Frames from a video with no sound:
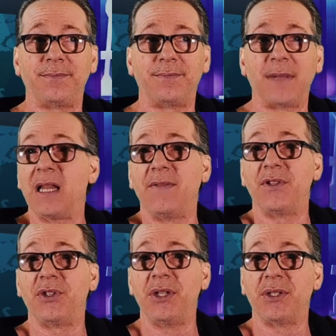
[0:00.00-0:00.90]
Not
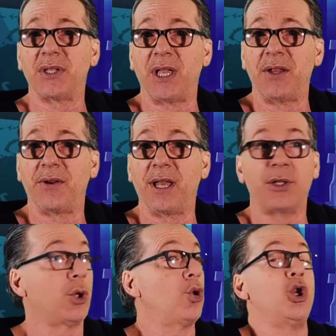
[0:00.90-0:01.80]
even Jesus ain't here
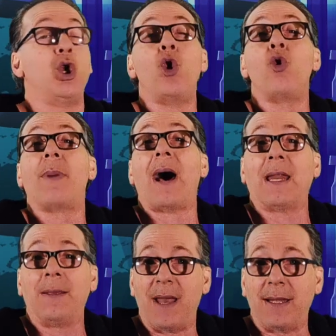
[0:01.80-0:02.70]
yet. So
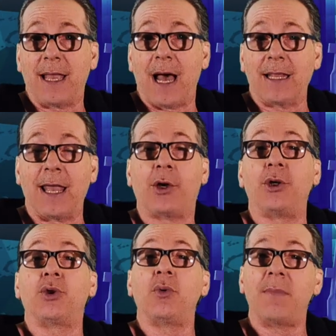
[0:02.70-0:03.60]
nobody met God yet.
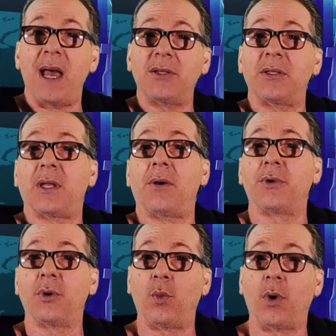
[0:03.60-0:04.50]
Could you imagine
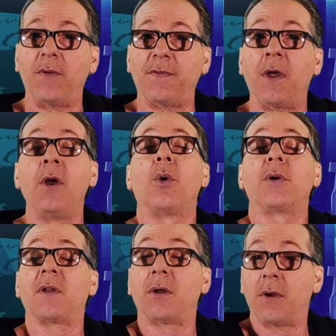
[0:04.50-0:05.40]
telling your wife
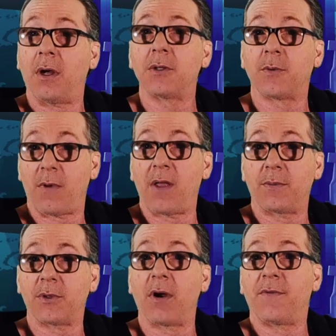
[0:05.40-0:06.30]
or telling your husband, rather,
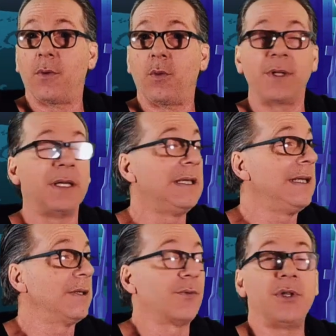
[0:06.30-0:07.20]
I'm sorry if you're a woman,
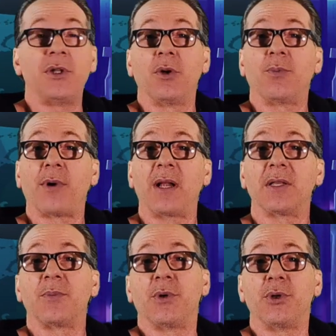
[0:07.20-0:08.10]
the reason you're
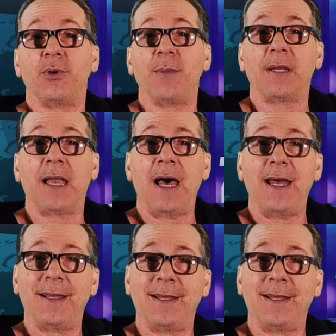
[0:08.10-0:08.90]
pregnant is because you met God?